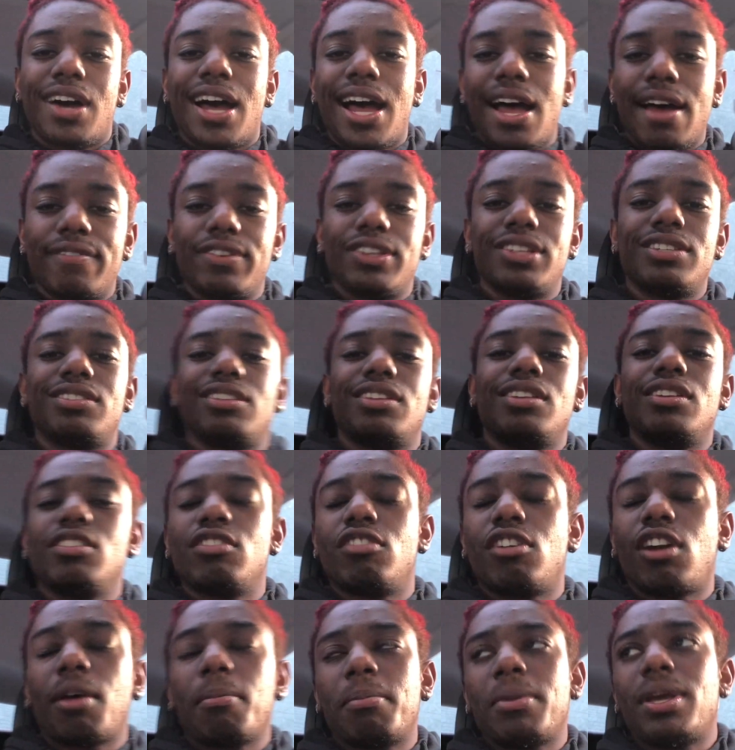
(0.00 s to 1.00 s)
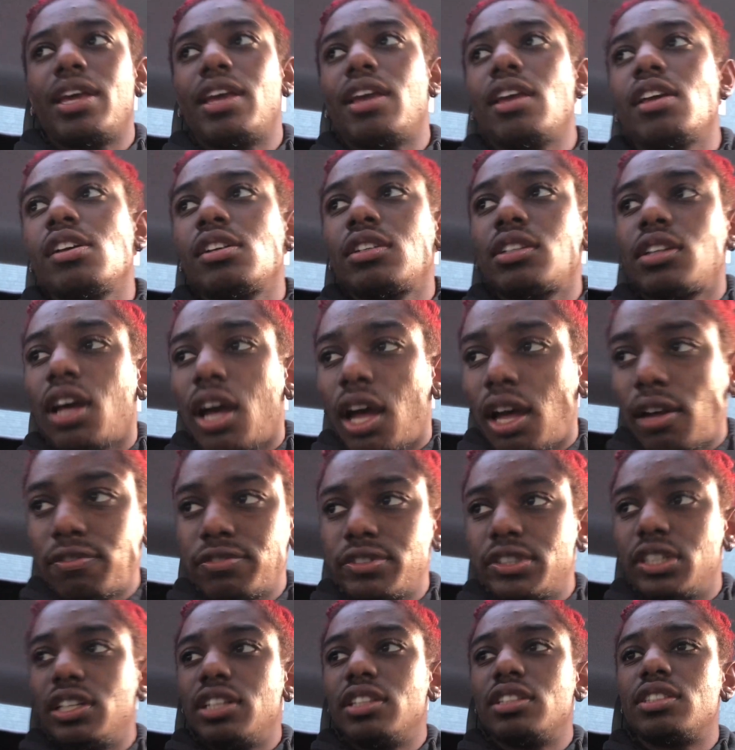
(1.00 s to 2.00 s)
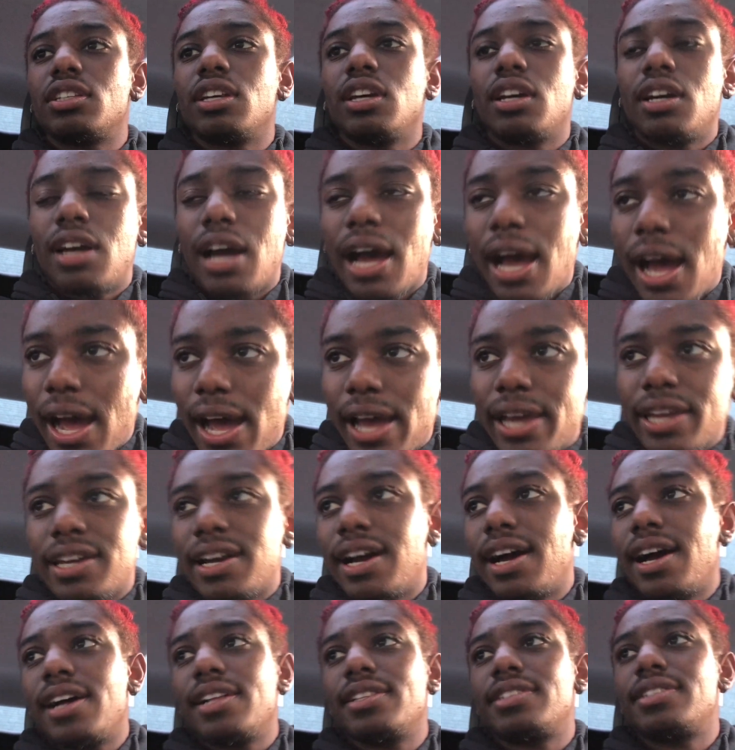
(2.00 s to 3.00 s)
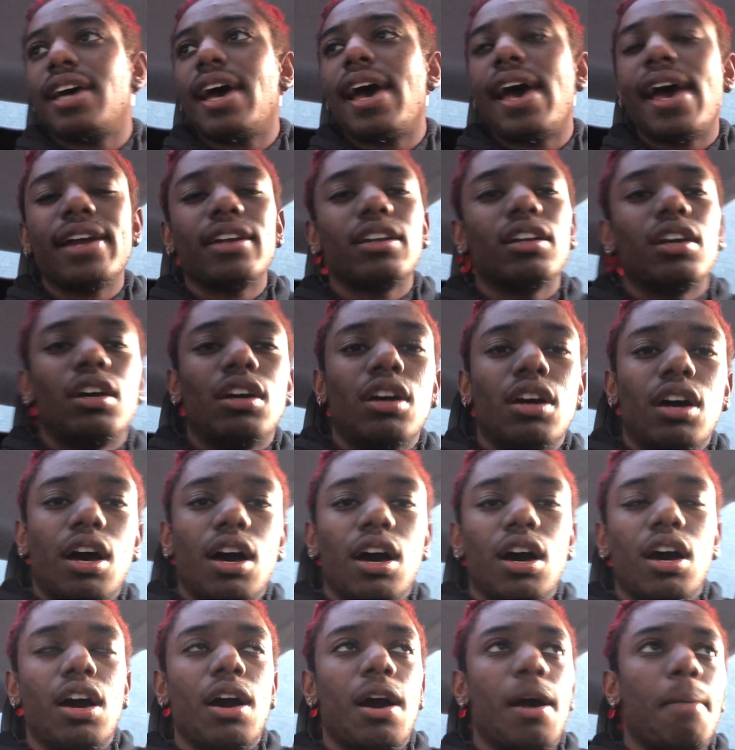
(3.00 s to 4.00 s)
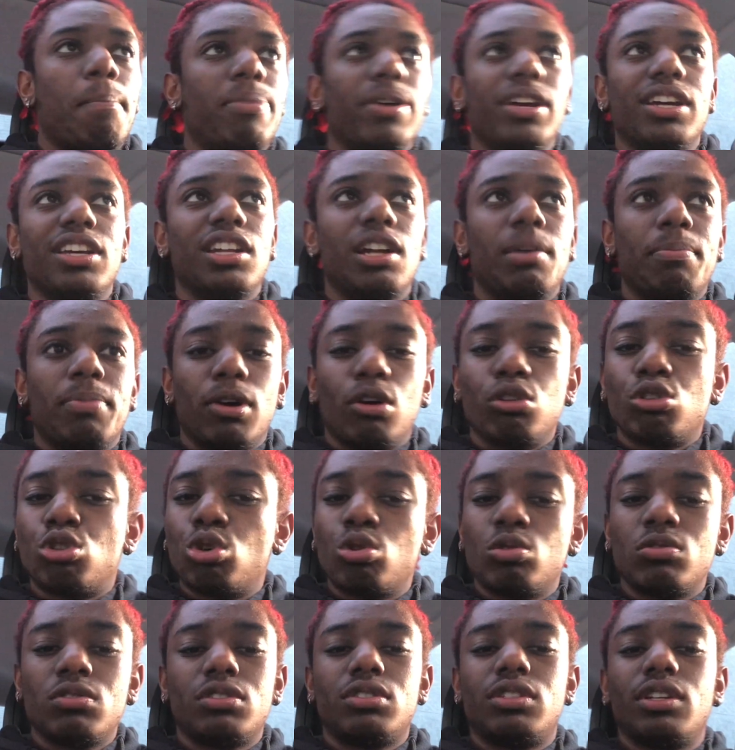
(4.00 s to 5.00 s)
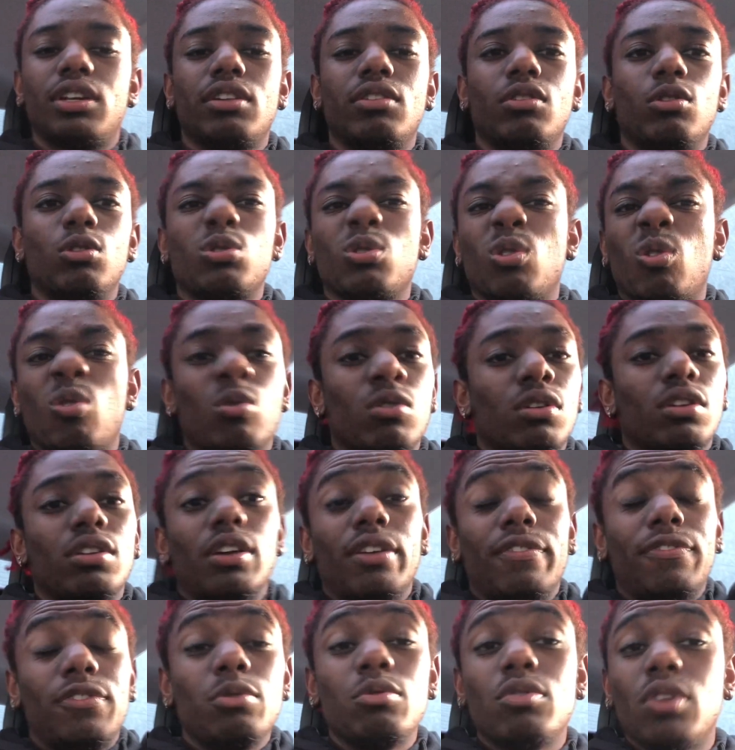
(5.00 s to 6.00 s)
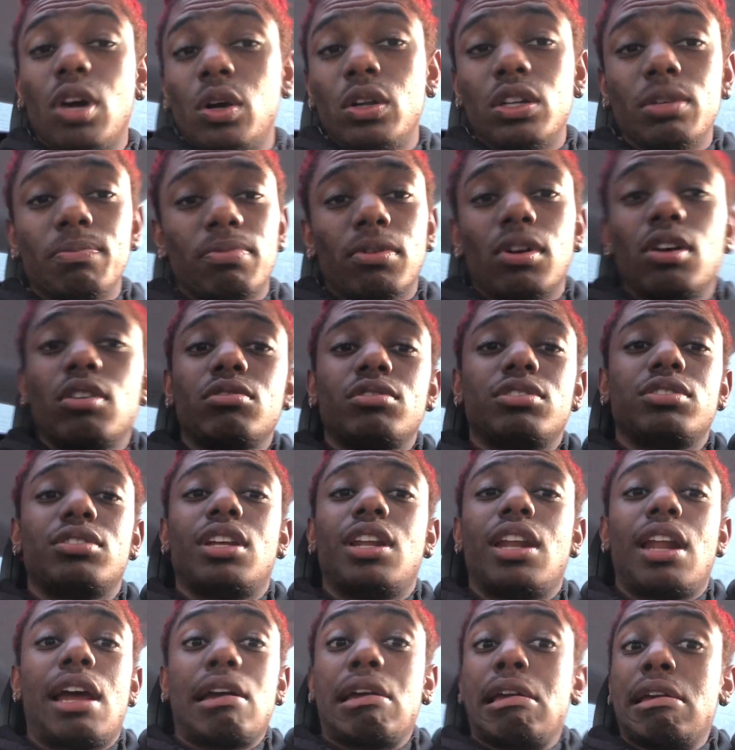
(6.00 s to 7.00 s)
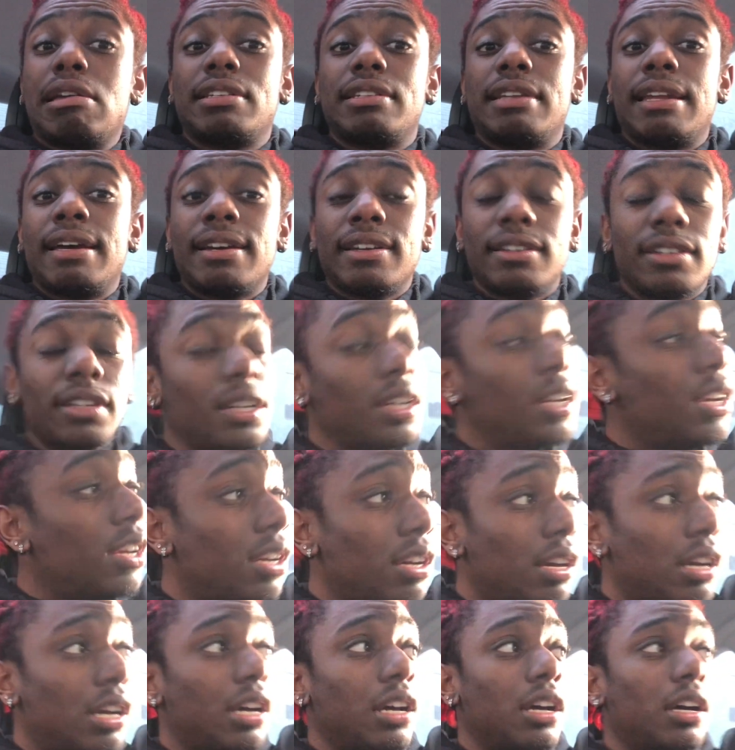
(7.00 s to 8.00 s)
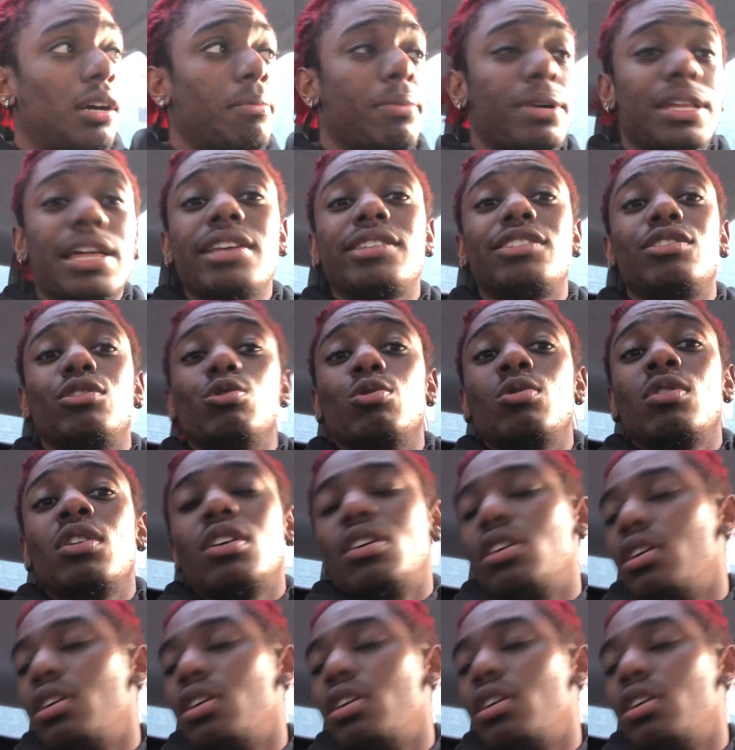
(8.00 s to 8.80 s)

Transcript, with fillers: Obviously, you know what I mean? Confidence, eye contact, uh picking up on choosing signals, or if you cold approach, then I guess not, uh but that's you.